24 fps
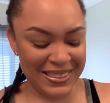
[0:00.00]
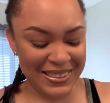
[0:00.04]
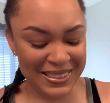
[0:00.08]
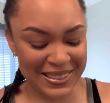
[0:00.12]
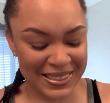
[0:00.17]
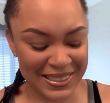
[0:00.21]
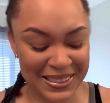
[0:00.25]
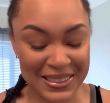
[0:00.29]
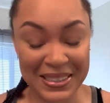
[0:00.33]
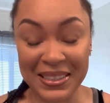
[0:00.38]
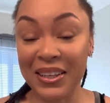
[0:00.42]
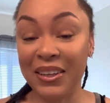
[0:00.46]

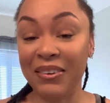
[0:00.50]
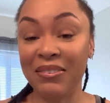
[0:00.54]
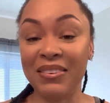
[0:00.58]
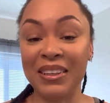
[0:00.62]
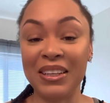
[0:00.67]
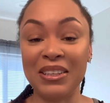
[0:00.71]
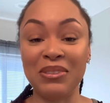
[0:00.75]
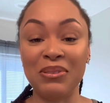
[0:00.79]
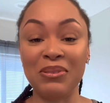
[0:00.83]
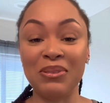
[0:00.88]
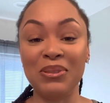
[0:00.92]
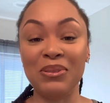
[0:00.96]
stuff
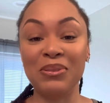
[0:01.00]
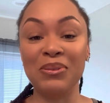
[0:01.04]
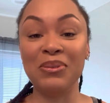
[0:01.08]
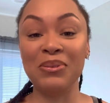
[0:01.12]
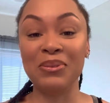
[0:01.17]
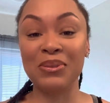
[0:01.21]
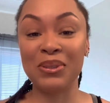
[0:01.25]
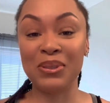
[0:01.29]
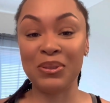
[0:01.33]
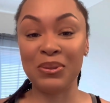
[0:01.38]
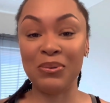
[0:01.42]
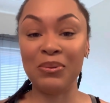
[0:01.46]
that you use
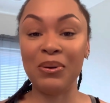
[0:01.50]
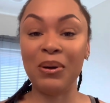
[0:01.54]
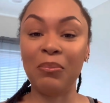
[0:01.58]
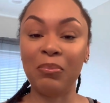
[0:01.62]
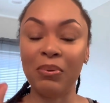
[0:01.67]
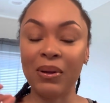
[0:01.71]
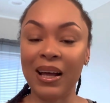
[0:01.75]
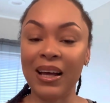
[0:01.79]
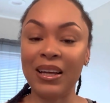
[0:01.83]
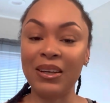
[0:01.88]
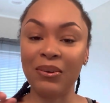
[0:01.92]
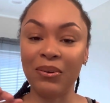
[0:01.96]
to
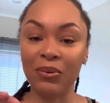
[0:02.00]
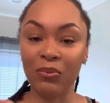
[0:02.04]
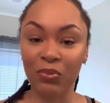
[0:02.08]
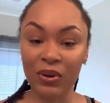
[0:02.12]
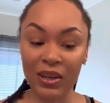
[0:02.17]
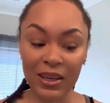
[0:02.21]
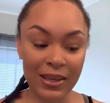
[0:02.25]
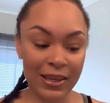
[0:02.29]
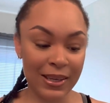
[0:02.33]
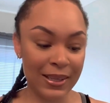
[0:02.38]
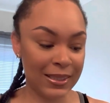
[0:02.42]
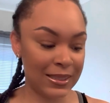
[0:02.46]
apply your
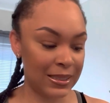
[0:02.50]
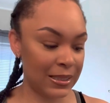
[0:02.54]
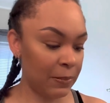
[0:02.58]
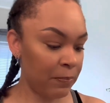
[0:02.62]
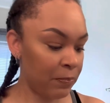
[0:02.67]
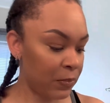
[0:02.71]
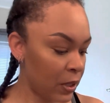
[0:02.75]
wigs.